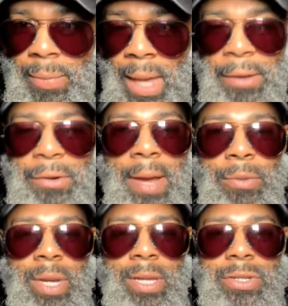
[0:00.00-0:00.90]
You're not
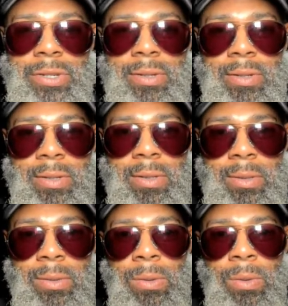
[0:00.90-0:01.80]
rich.
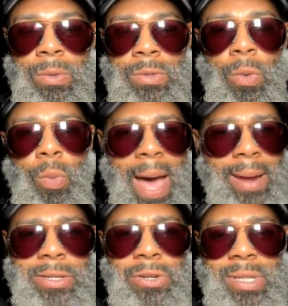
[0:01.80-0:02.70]
So how
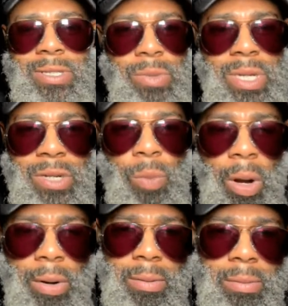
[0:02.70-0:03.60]
does your intuition
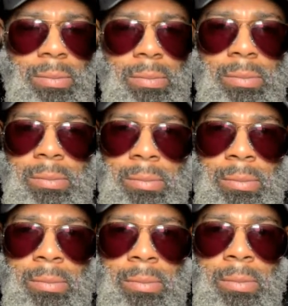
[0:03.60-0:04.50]
work?
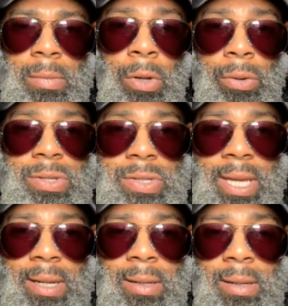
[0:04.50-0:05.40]

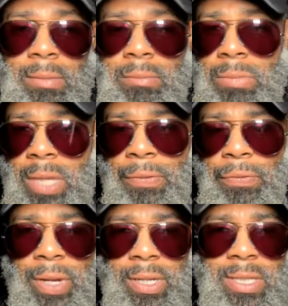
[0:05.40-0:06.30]
Noticing
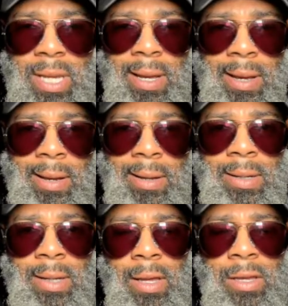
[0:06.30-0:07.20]
different
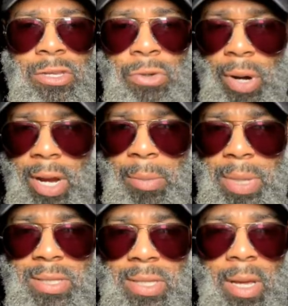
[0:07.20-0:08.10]

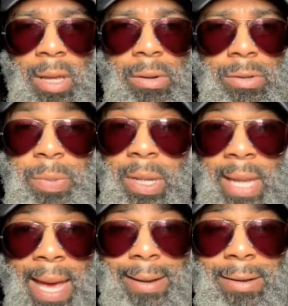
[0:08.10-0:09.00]
shortcomings in others, but
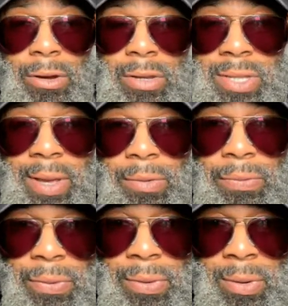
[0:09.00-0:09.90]
not in
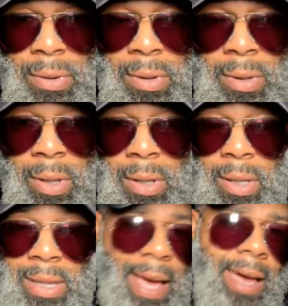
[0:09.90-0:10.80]
yourself?
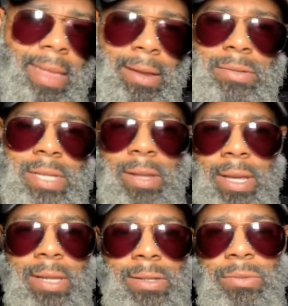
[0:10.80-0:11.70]
Nah, that don't sound like
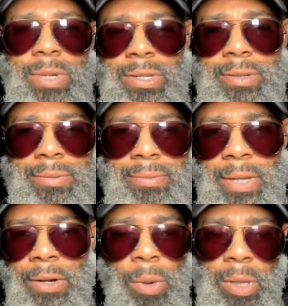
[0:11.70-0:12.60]
intuition.
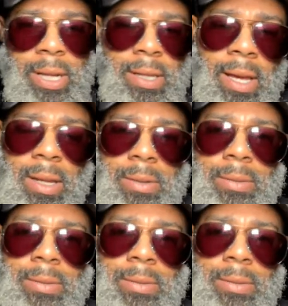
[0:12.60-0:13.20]
It don't work like that.